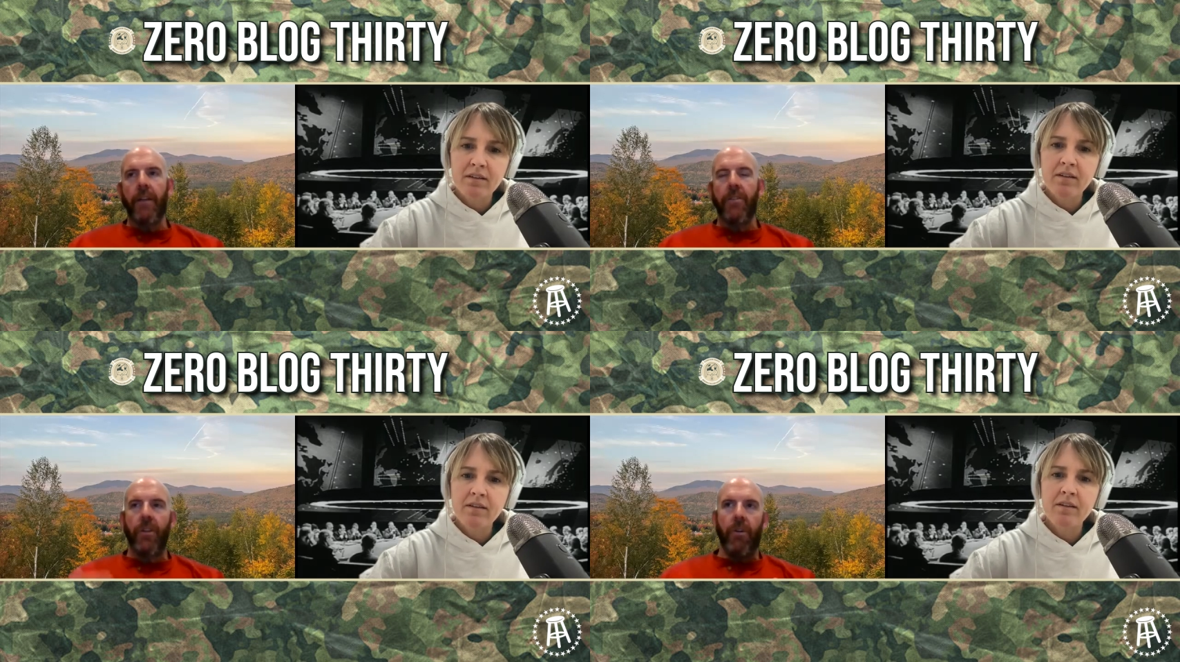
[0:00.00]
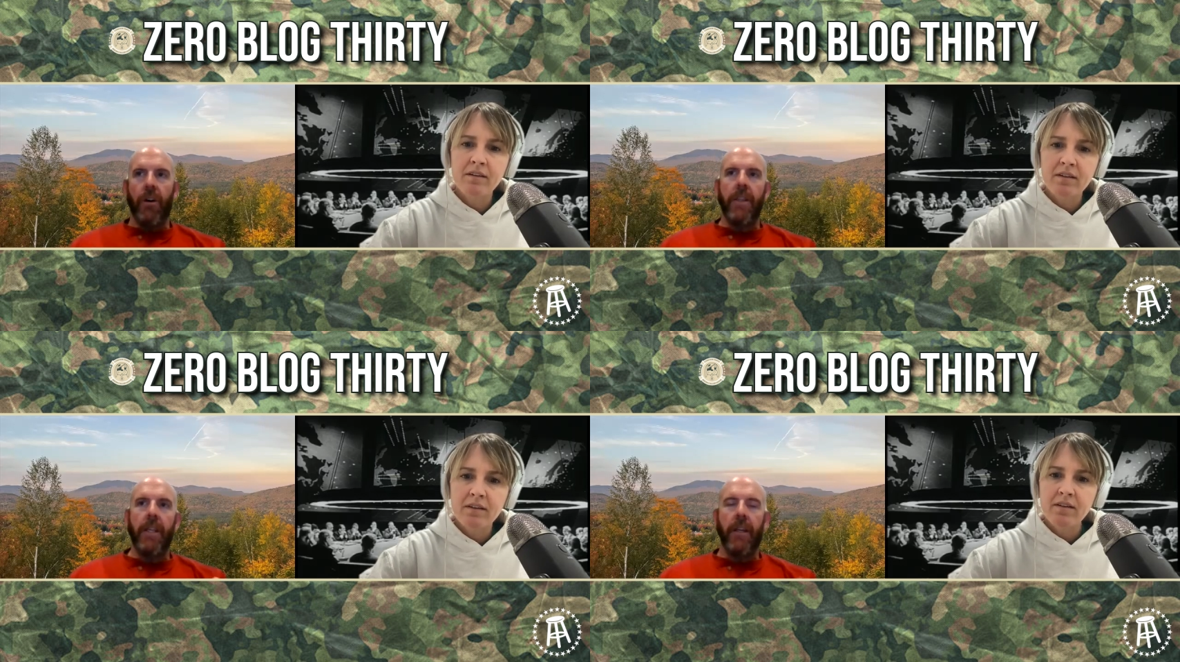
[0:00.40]
Speaker 1: so
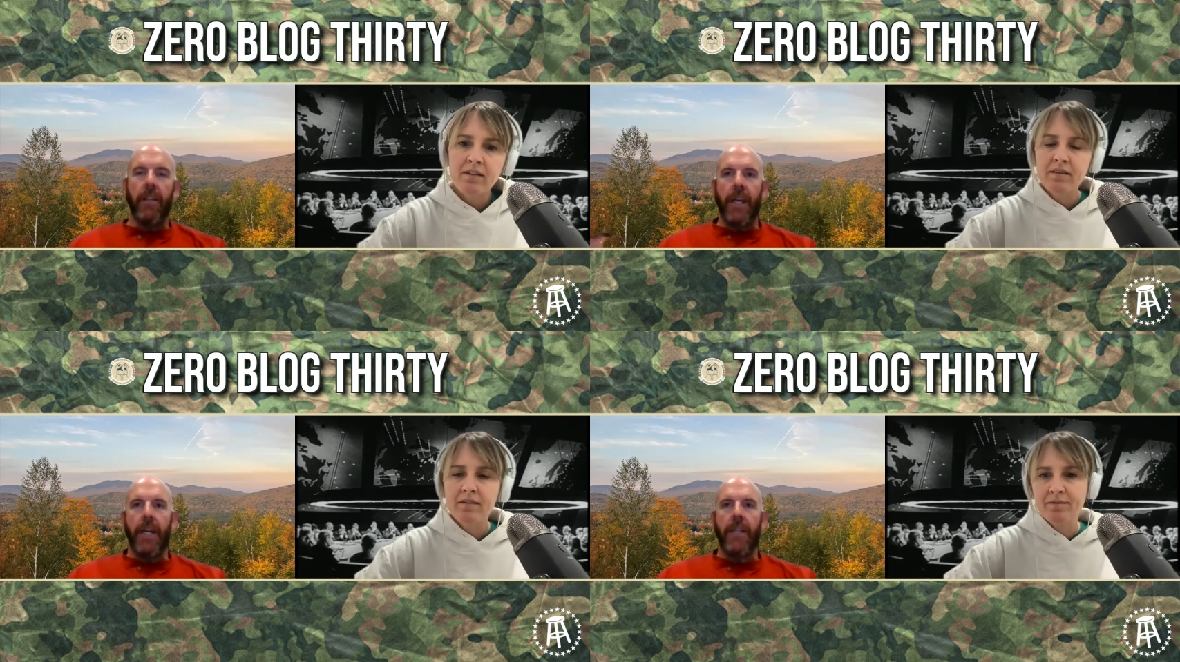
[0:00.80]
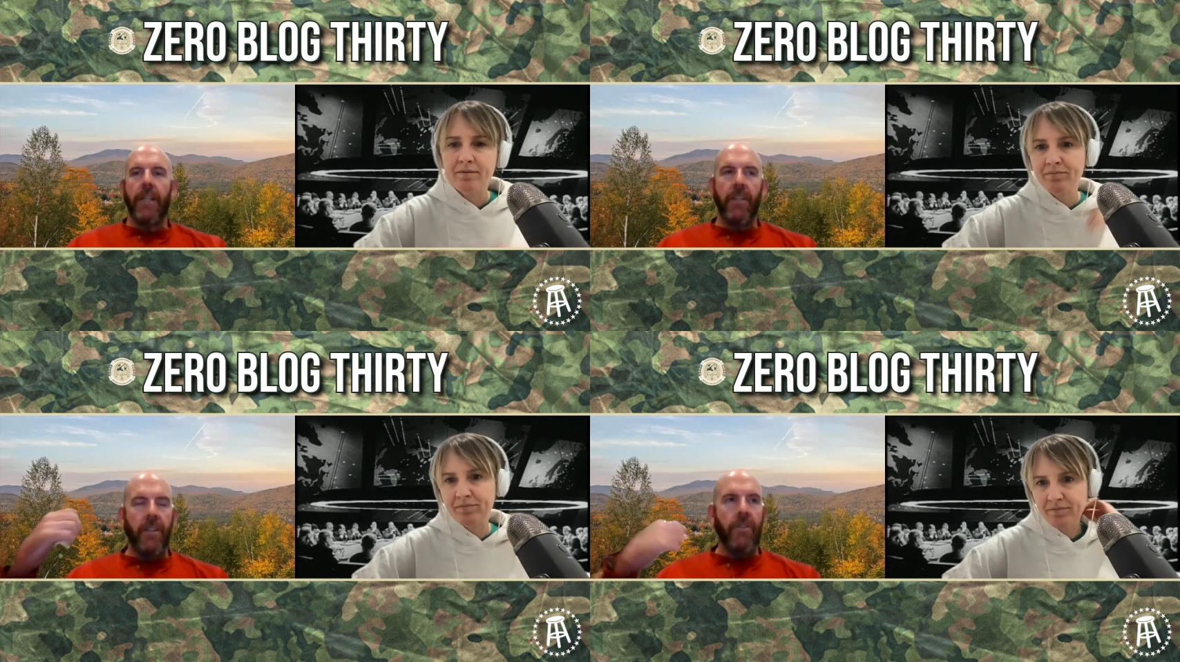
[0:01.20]
on that,
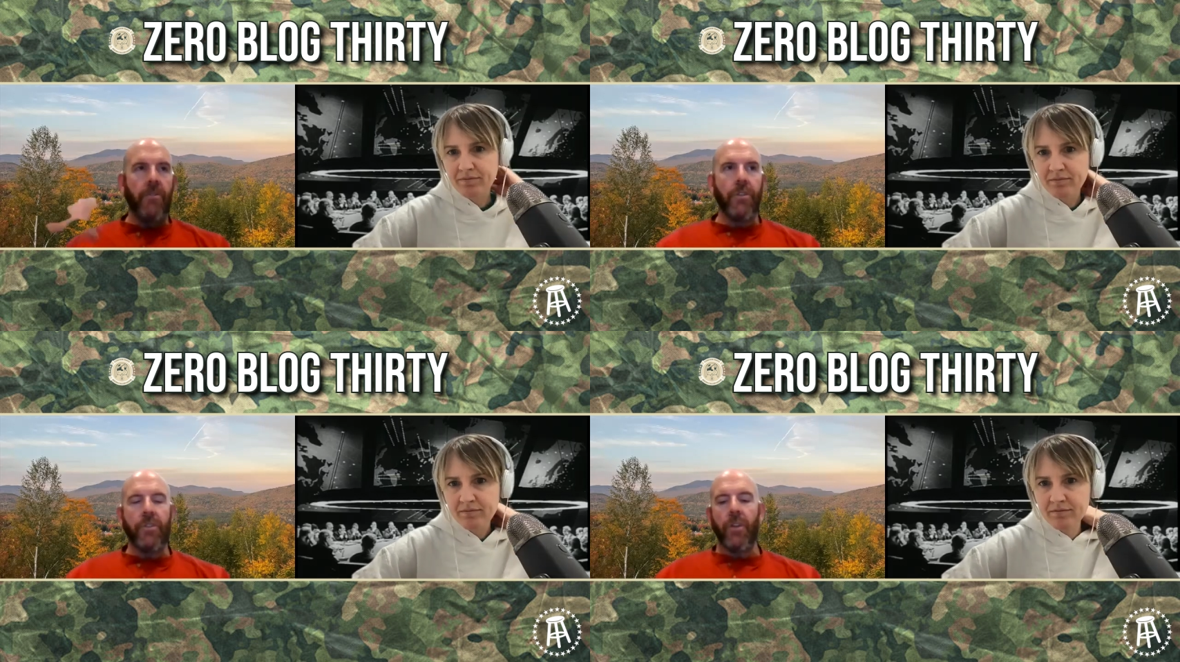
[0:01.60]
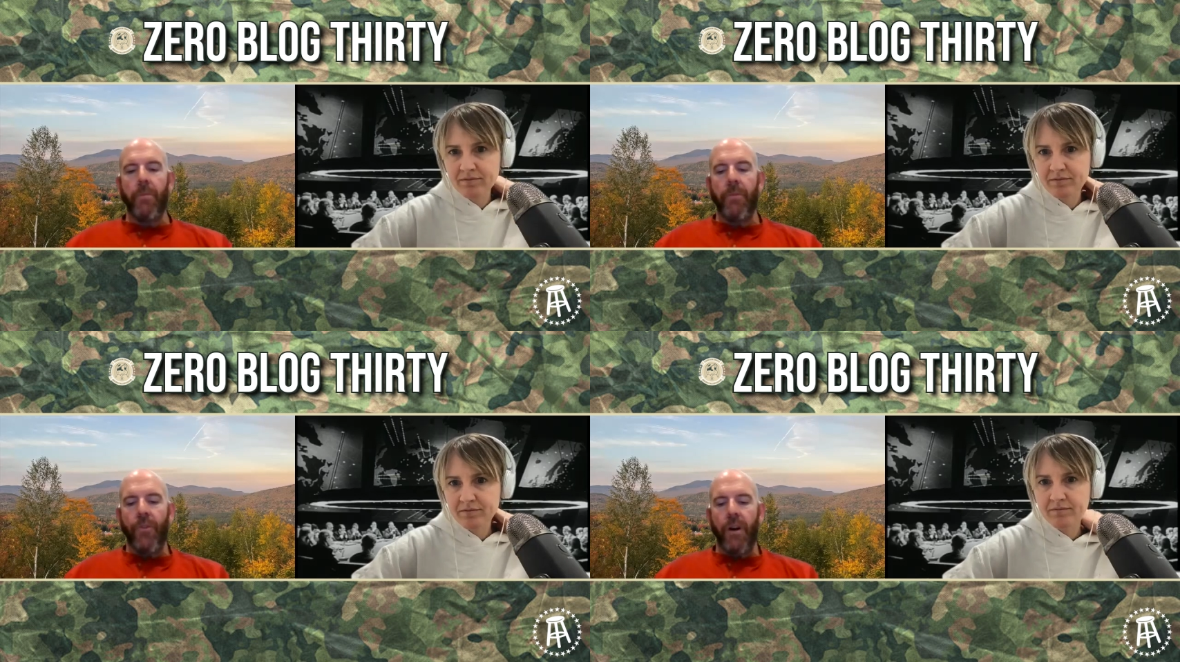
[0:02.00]
and you alluded to
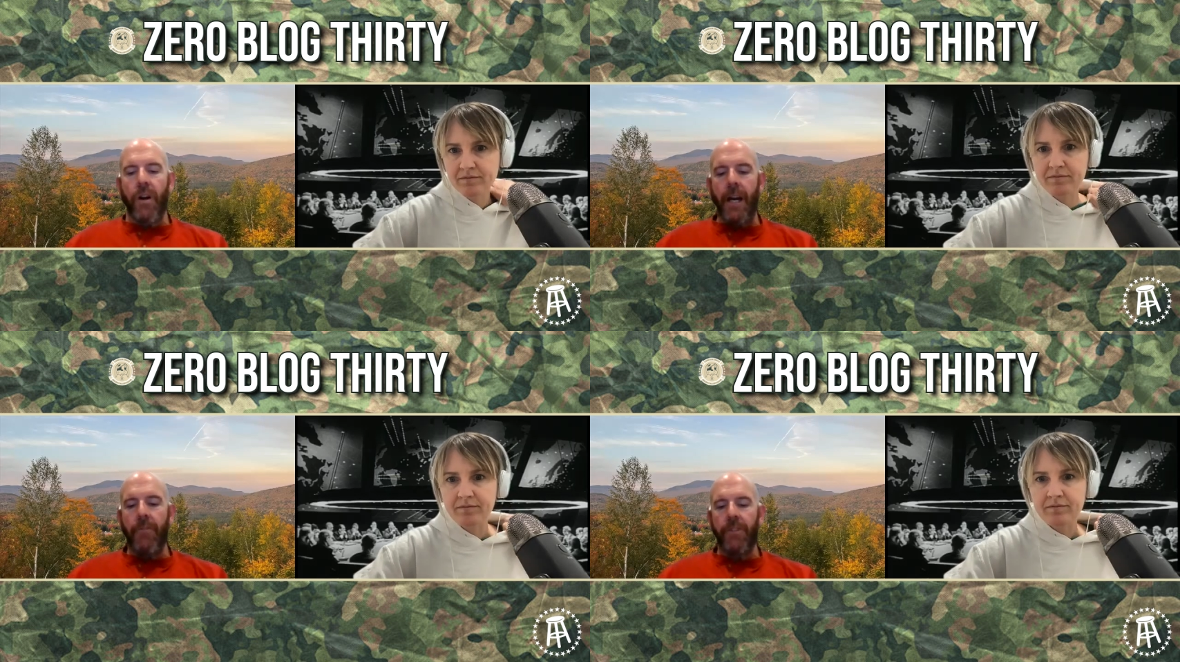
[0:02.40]
before,